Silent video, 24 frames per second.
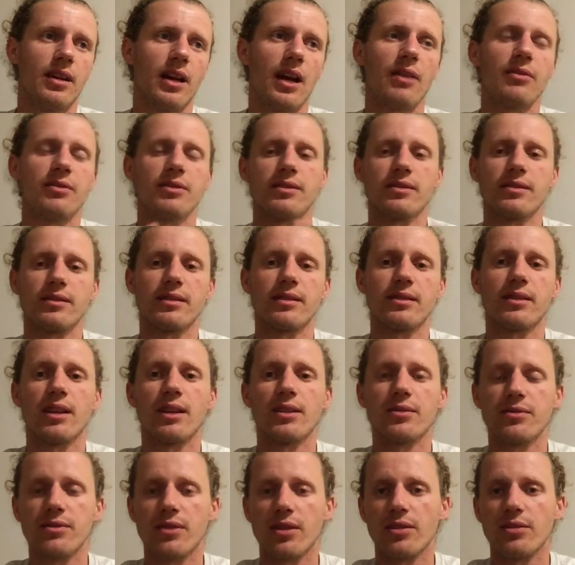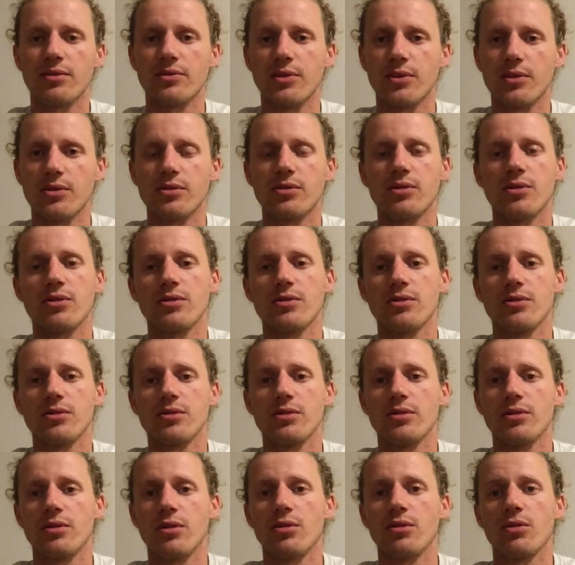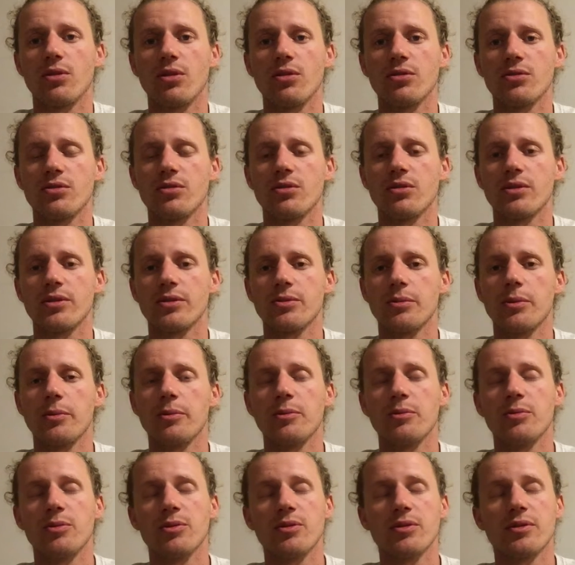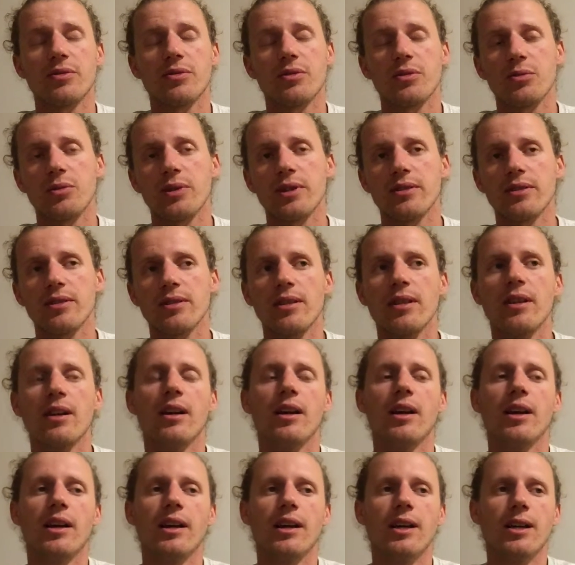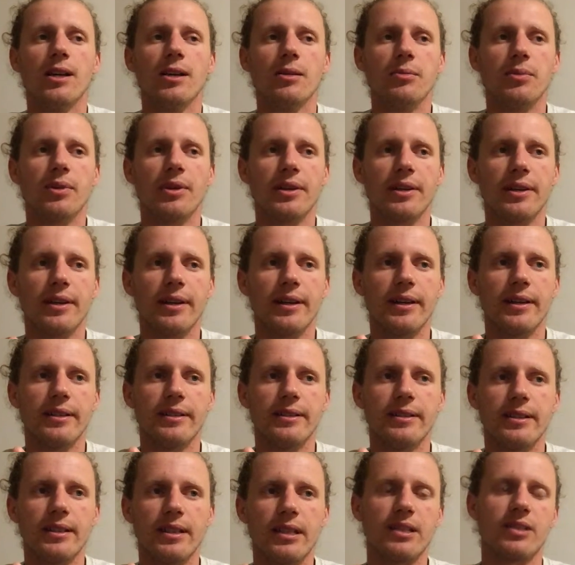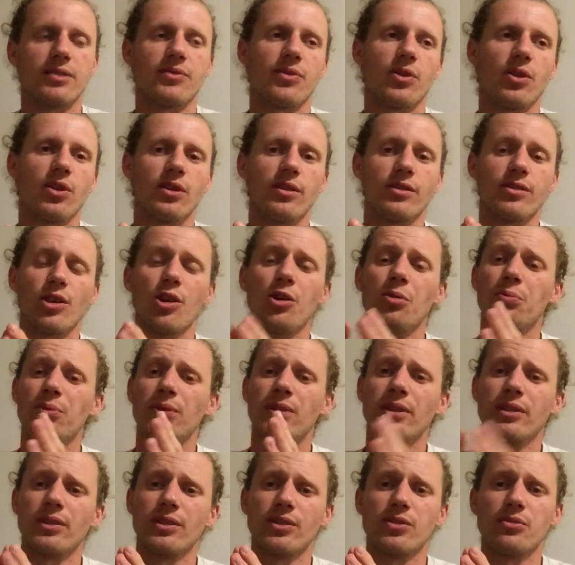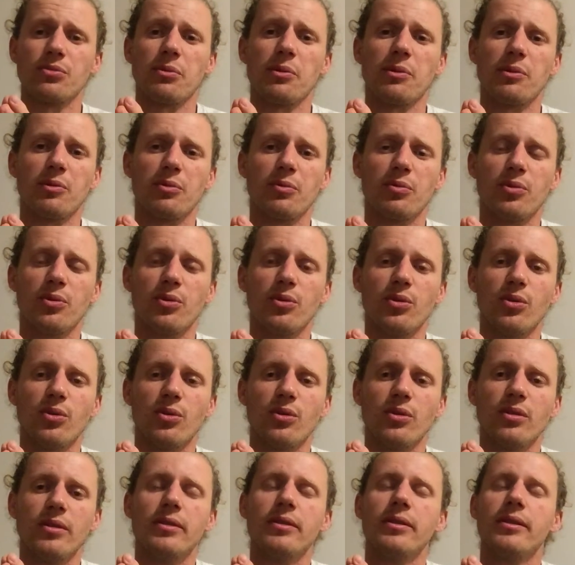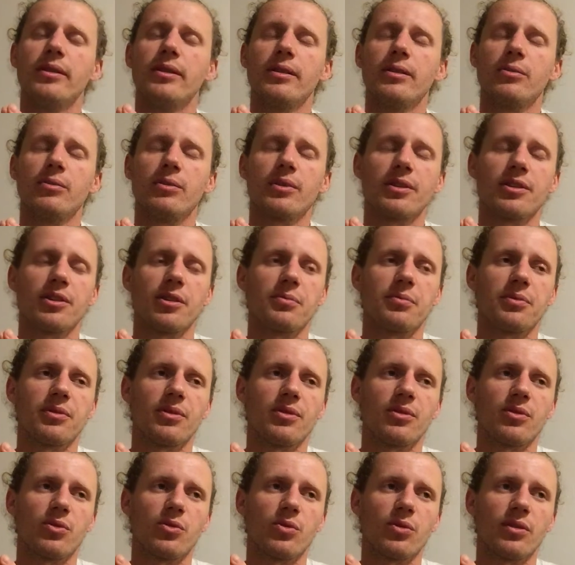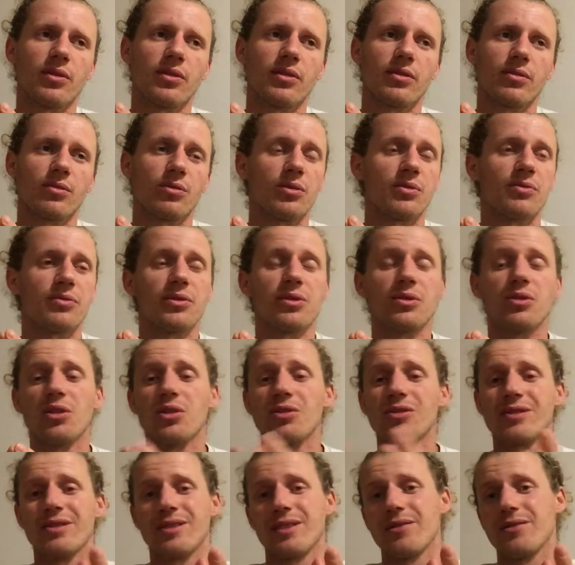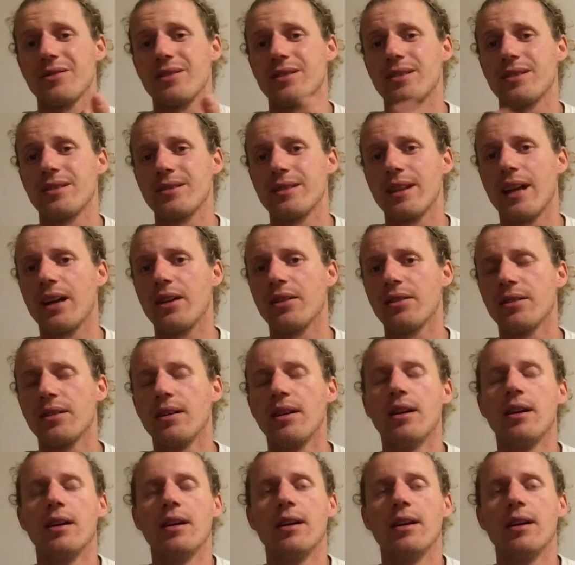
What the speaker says: obviously a lot of southern folks don't close their swimming pools for the winter. But as far as opening your swimming pool when you're up in the north, or if you close it even in the south,